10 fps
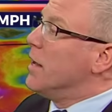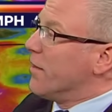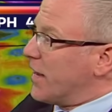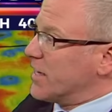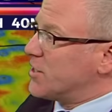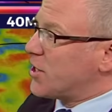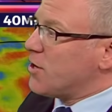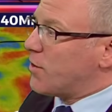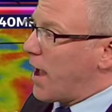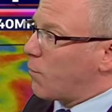They
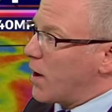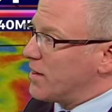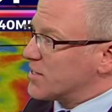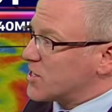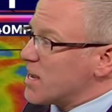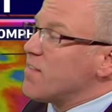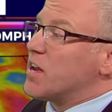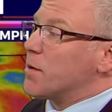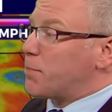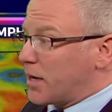continue that way this
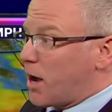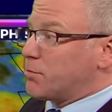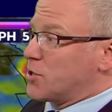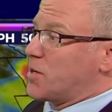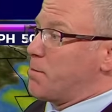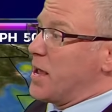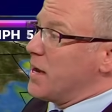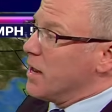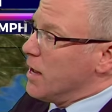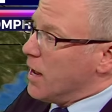evening, pick up just a bit.